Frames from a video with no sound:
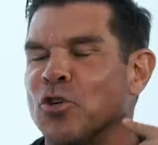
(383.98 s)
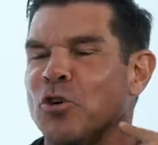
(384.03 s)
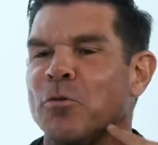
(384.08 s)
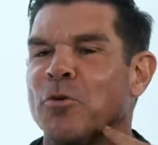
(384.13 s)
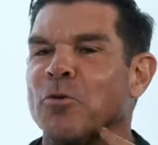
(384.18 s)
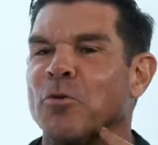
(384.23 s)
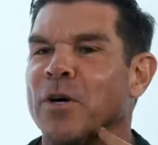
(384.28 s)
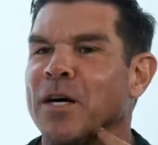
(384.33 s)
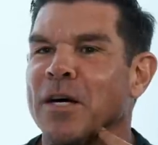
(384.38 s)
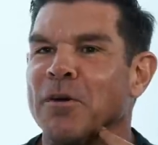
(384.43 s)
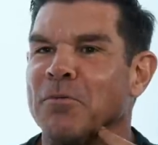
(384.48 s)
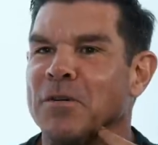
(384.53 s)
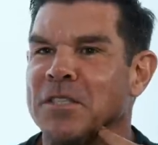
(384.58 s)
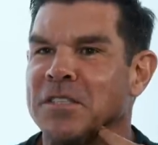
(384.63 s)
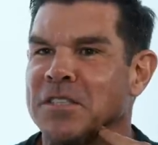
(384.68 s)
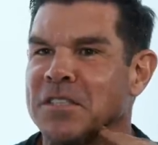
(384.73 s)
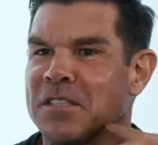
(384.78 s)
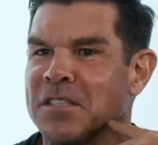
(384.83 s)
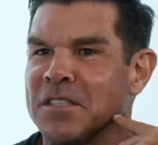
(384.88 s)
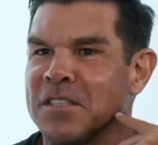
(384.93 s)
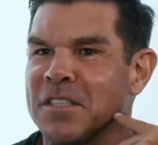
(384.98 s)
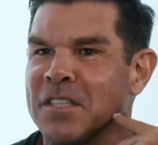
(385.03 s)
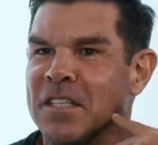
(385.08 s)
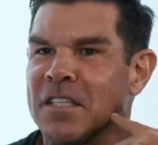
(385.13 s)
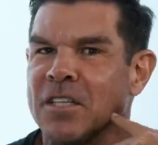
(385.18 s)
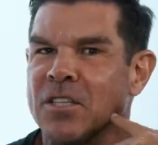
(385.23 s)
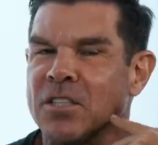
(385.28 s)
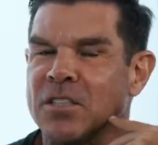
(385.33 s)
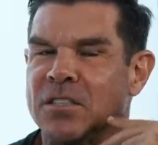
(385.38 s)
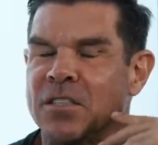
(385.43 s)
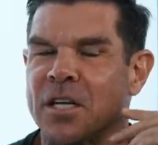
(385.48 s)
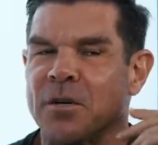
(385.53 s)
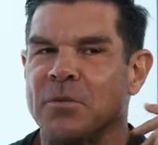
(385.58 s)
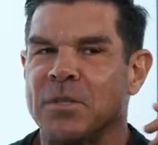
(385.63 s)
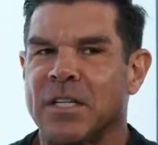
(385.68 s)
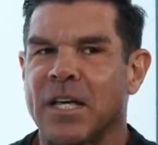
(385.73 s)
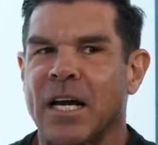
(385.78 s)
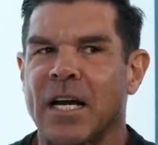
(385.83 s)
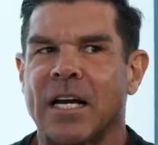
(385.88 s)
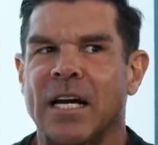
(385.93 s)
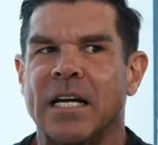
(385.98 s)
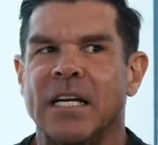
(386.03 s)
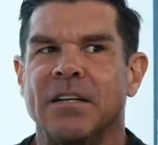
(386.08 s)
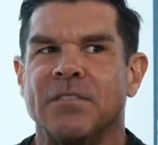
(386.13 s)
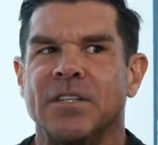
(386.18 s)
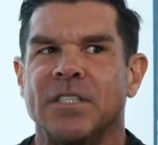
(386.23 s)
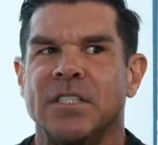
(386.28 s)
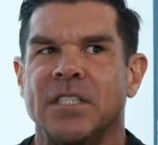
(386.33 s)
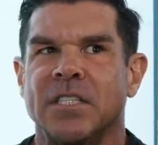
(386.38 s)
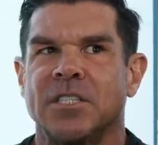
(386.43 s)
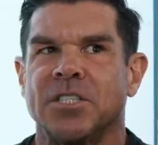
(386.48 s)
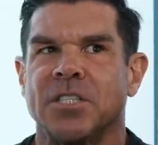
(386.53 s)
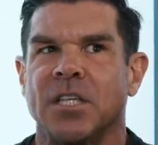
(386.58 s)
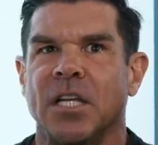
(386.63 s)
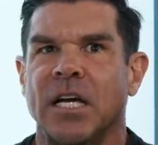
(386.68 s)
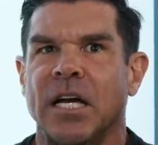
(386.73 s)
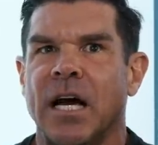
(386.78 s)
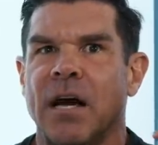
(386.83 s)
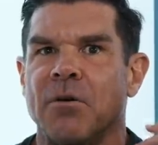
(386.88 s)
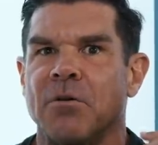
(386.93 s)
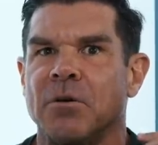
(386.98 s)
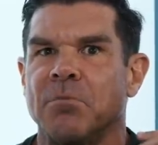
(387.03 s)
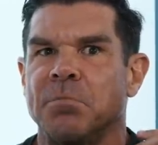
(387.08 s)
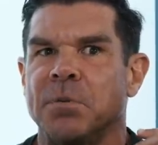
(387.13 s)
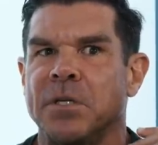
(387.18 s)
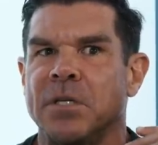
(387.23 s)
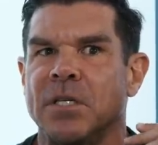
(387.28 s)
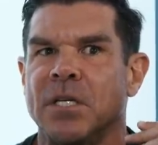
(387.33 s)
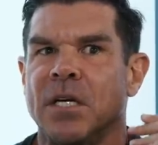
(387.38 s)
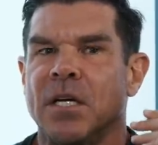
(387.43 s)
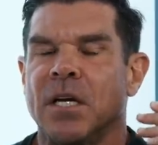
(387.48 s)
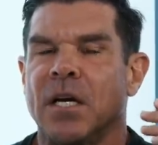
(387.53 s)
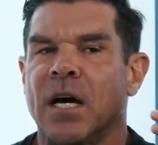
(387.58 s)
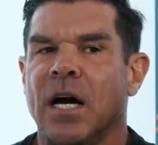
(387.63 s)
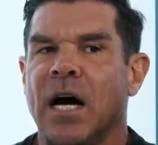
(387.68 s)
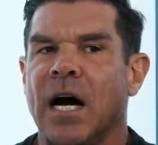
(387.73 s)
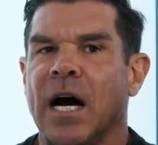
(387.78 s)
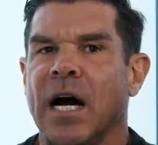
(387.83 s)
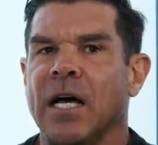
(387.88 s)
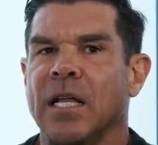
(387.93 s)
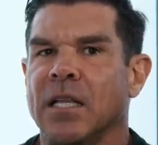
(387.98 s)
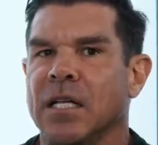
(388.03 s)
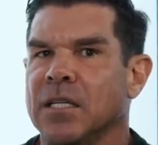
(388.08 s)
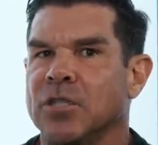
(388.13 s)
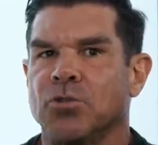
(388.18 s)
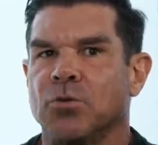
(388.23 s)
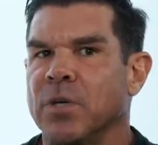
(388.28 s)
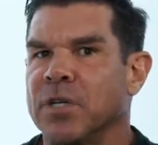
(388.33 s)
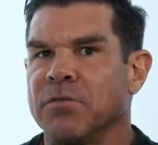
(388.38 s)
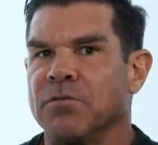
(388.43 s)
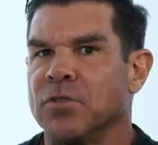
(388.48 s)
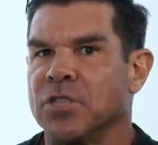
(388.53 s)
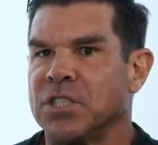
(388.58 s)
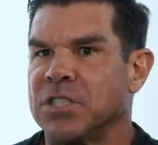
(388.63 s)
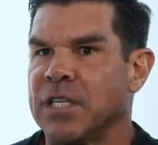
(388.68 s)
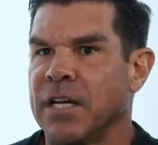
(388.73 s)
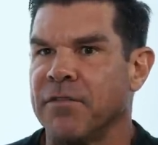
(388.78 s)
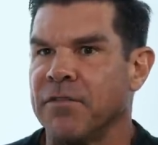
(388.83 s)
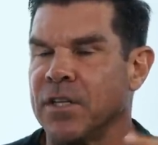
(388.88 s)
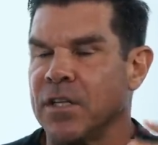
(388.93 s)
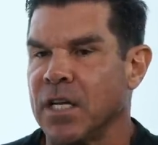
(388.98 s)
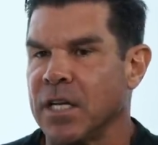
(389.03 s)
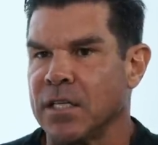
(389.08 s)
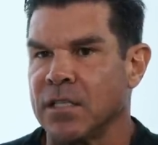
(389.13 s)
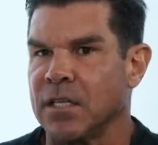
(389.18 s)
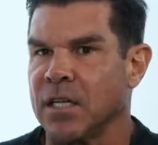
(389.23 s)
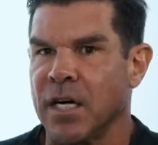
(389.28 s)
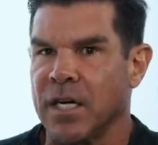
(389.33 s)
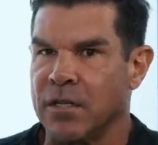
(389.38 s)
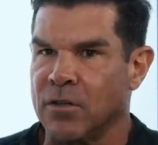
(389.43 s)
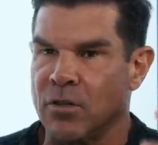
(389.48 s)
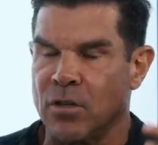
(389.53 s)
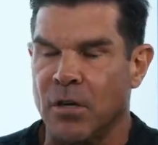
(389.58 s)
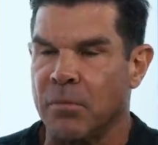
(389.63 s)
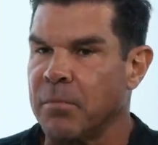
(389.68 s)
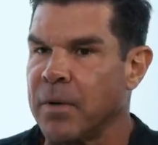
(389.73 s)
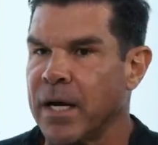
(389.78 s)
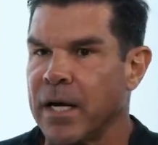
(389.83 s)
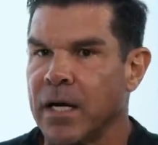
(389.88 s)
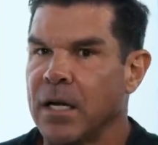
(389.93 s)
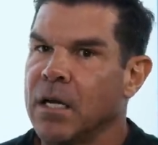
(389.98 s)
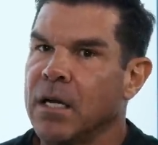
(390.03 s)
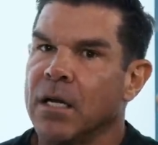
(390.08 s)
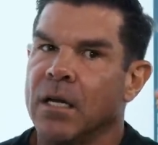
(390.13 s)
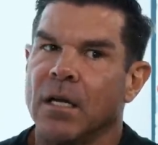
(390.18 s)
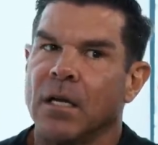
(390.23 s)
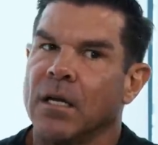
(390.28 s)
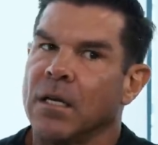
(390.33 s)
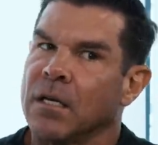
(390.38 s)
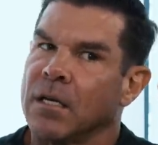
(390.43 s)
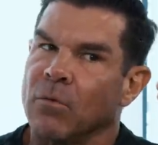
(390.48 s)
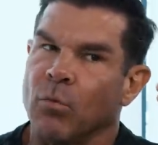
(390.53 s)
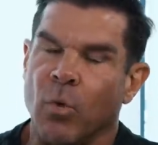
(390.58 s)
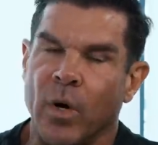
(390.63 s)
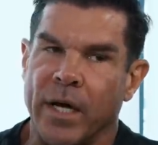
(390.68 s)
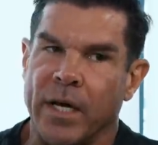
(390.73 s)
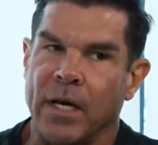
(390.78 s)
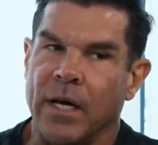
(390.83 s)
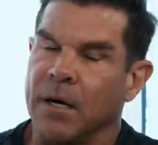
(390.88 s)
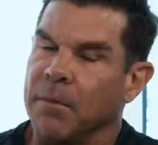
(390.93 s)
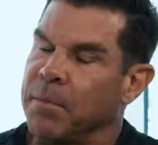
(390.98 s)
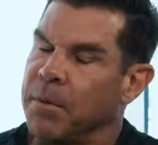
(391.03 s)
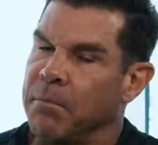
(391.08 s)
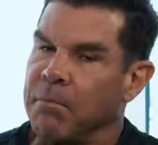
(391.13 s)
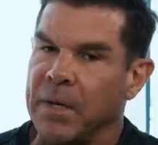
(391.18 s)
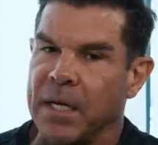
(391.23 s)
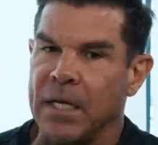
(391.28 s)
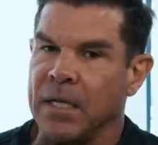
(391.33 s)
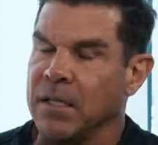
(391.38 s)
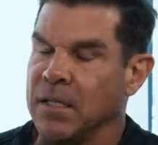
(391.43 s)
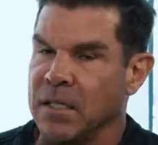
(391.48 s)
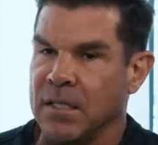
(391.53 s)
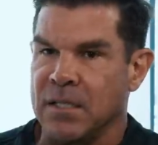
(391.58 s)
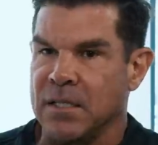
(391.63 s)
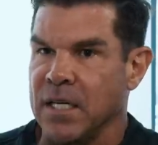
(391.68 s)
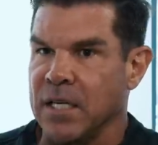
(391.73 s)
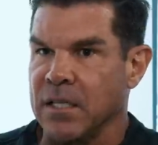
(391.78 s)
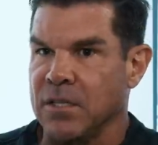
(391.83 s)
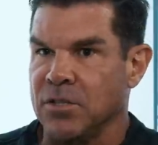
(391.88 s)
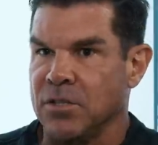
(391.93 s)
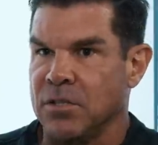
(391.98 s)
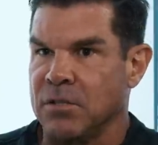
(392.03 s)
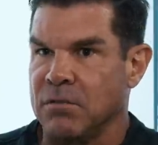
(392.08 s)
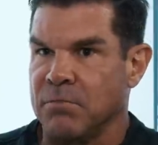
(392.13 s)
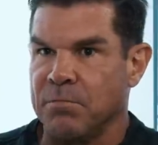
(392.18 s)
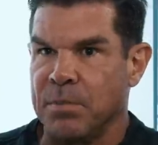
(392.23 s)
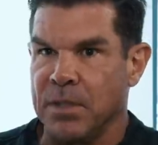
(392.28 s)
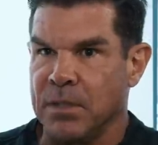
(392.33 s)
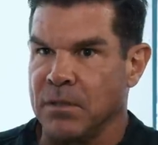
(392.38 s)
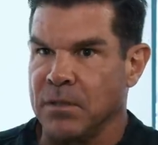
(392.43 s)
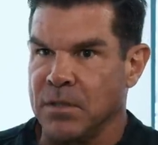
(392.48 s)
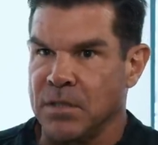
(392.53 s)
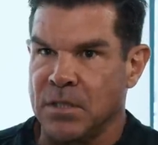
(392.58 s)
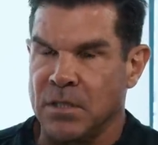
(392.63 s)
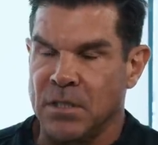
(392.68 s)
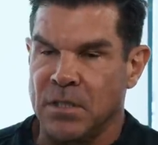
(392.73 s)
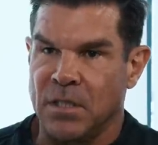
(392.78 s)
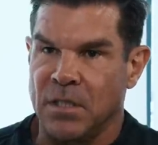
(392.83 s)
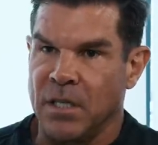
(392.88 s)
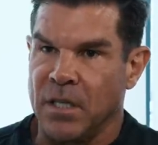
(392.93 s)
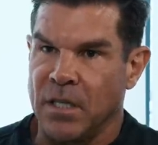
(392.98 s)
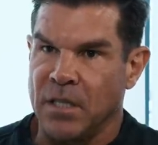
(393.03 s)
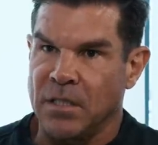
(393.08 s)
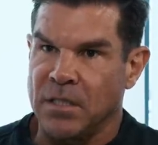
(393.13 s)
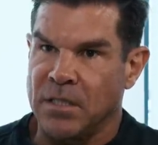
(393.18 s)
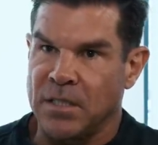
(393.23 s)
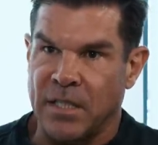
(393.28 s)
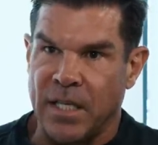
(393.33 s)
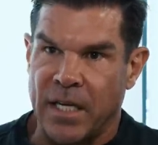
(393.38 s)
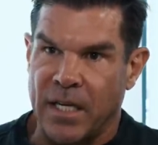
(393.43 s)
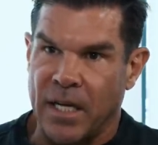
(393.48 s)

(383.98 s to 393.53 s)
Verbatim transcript: sober, when I wasn't. Right. Because right. like with that kind of addiction, like I would be high like twenty four seven. Like I'd go to bed, wake up immediately, take pills and like